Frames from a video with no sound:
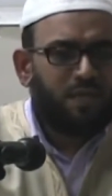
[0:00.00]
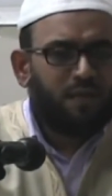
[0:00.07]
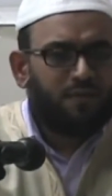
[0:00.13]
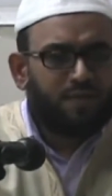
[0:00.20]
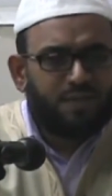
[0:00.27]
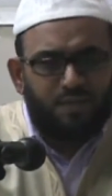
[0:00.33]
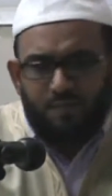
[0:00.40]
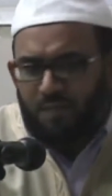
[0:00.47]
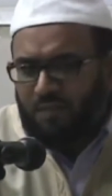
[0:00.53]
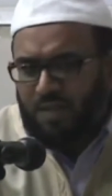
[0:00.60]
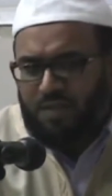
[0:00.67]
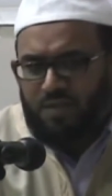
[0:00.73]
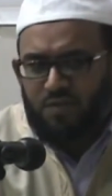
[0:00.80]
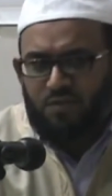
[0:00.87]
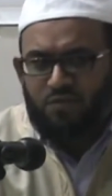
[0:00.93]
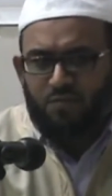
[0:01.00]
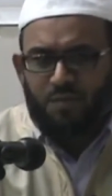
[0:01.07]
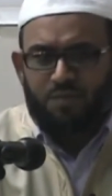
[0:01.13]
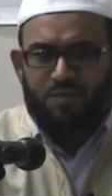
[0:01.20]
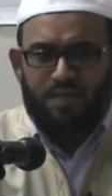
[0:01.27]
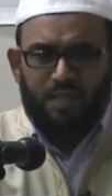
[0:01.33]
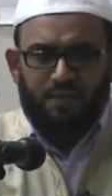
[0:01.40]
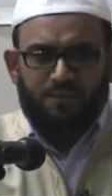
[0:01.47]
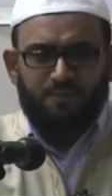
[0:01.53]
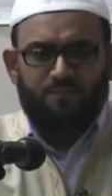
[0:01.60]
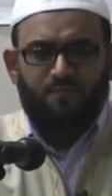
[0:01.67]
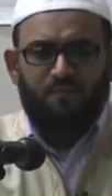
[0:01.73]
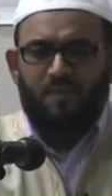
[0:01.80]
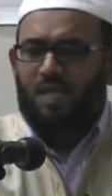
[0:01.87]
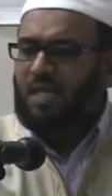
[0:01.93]
the rest of them listening to music,
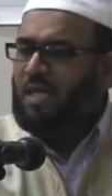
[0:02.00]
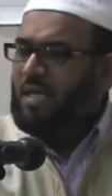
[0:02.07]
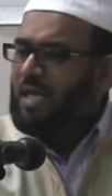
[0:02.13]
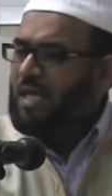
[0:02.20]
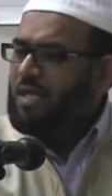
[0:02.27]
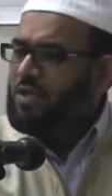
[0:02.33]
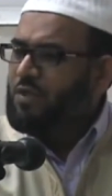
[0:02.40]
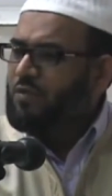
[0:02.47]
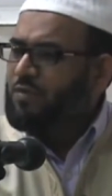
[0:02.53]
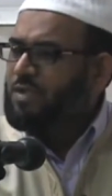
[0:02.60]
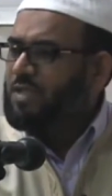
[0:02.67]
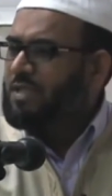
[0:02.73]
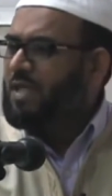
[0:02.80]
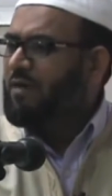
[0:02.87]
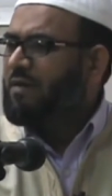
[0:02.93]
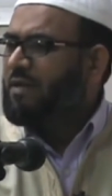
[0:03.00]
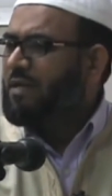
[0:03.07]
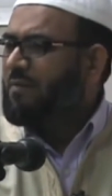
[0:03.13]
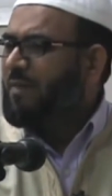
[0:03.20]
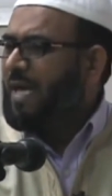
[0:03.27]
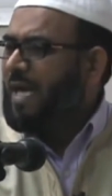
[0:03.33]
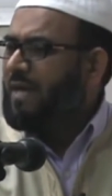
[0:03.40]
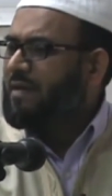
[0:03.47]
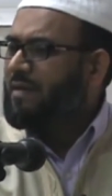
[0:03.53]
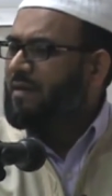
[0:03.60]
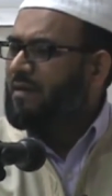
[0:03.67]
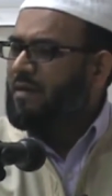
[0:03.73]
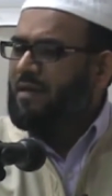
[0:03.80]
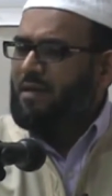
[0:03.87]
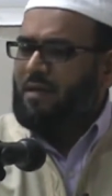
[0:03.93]
and you sit down in the back,
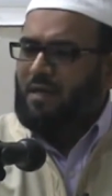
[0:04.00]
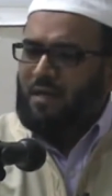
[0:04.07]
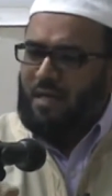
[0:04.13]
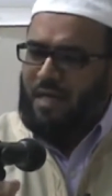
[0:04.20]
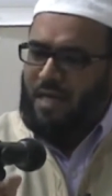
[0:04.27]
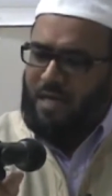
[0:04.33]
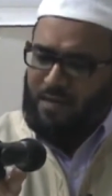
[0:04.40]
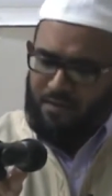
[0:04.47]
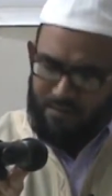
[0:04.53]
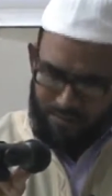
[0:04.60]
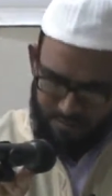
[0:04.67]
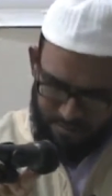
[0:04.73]
and